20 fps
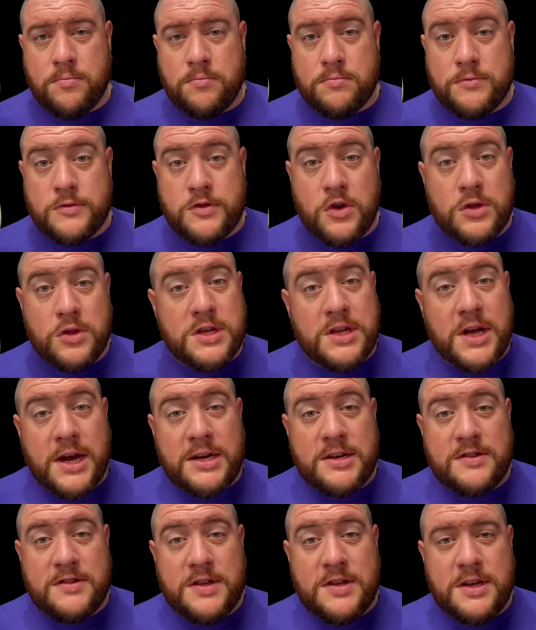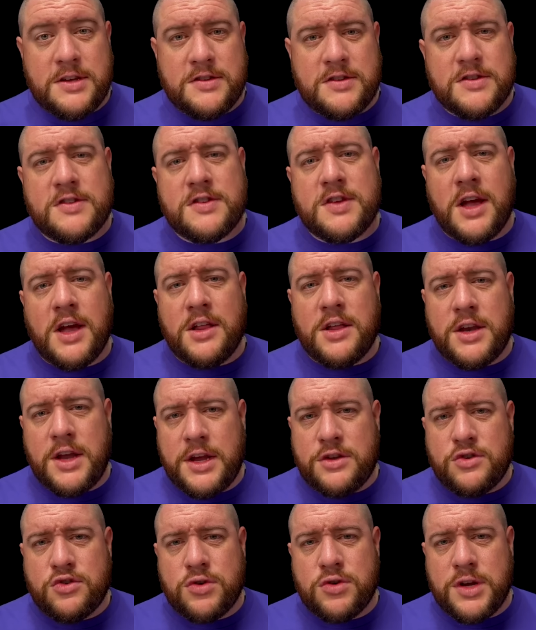So the Dynasty is a solid
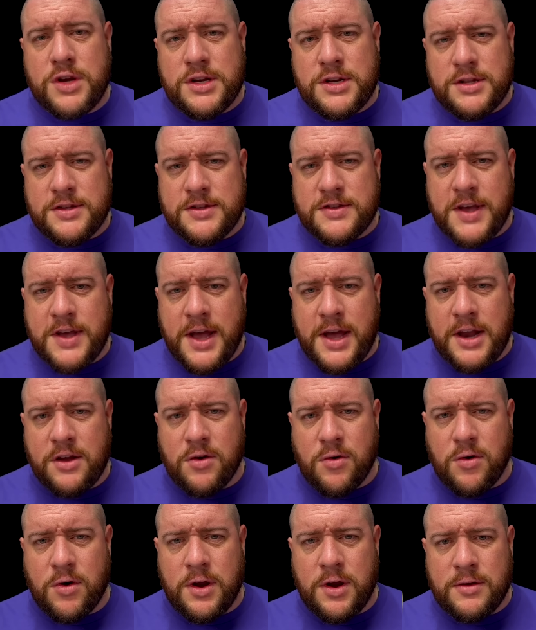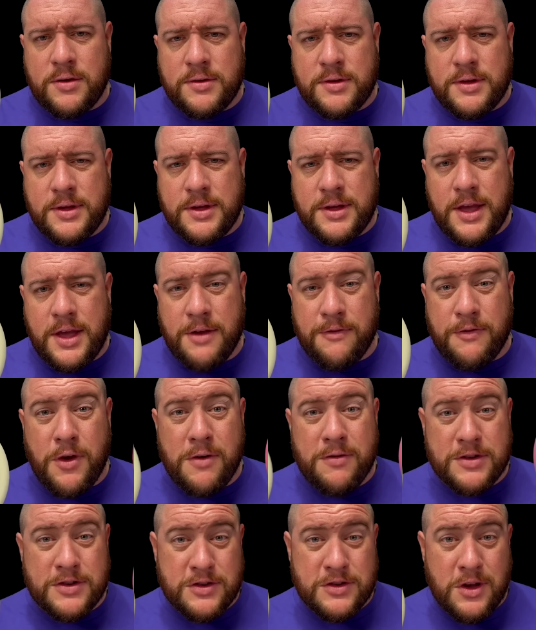entry into this category. If you
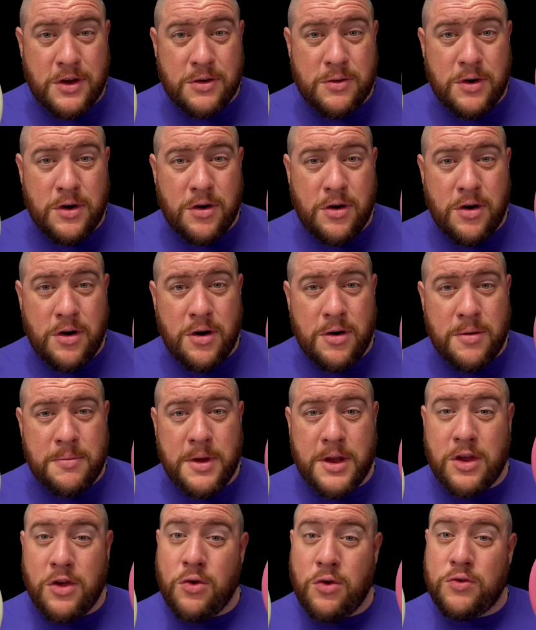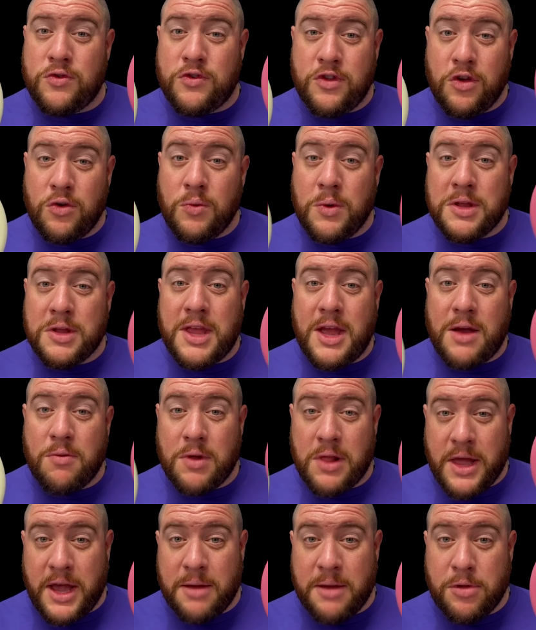have a slower arm and you still want that
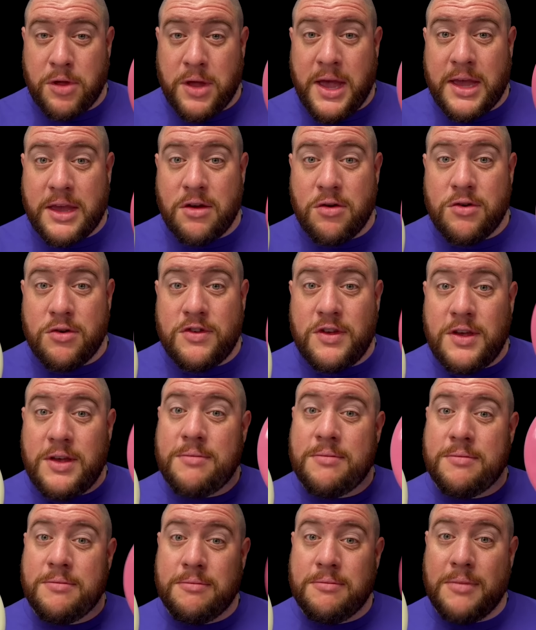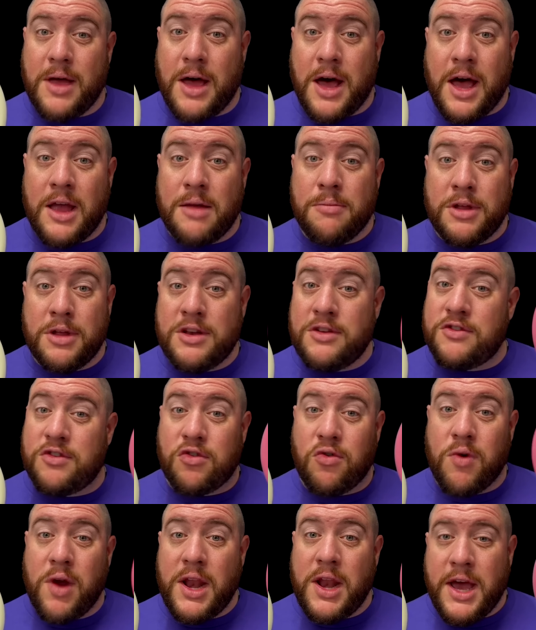reliable accuracy, iBlend is a
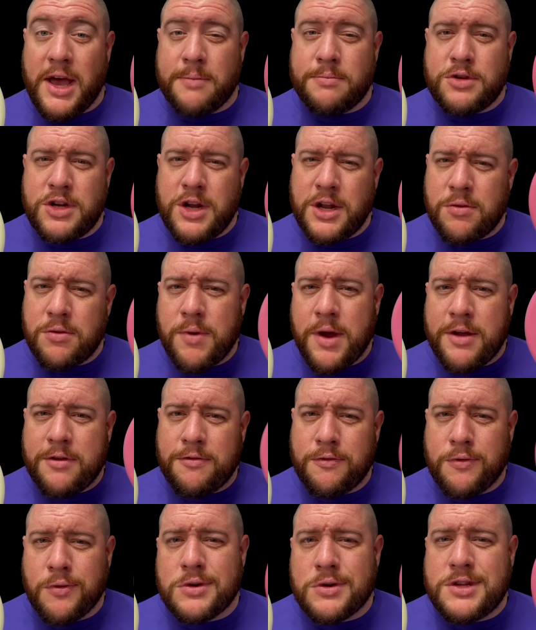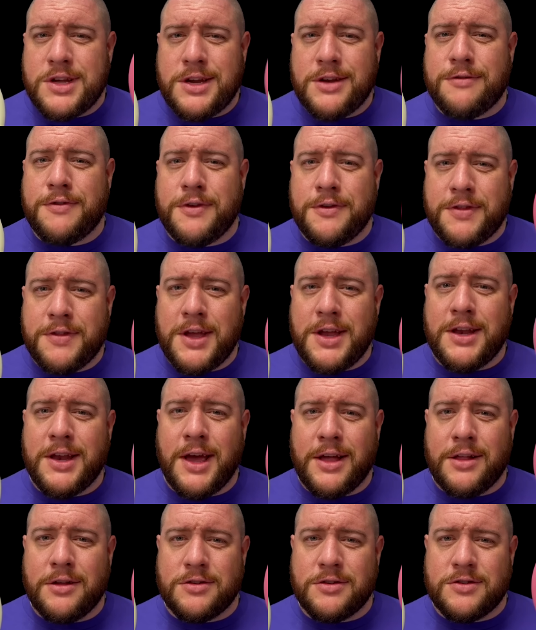great option at around $14 to
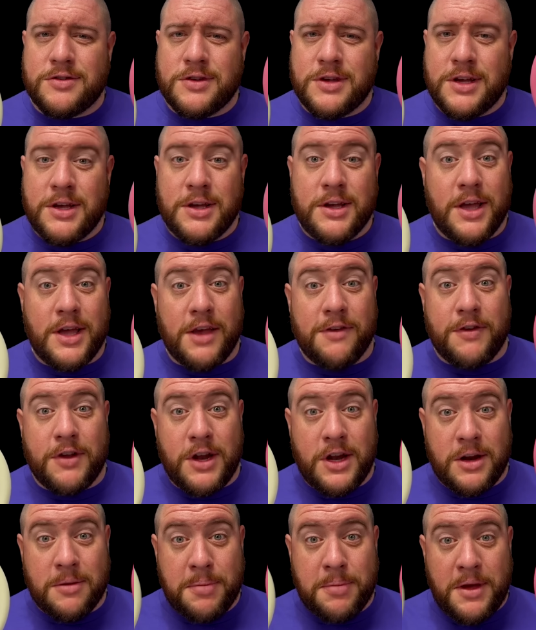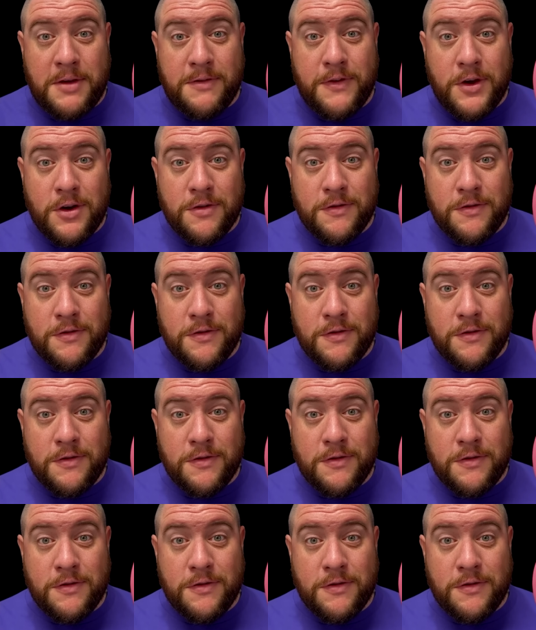$15. If you need a beefier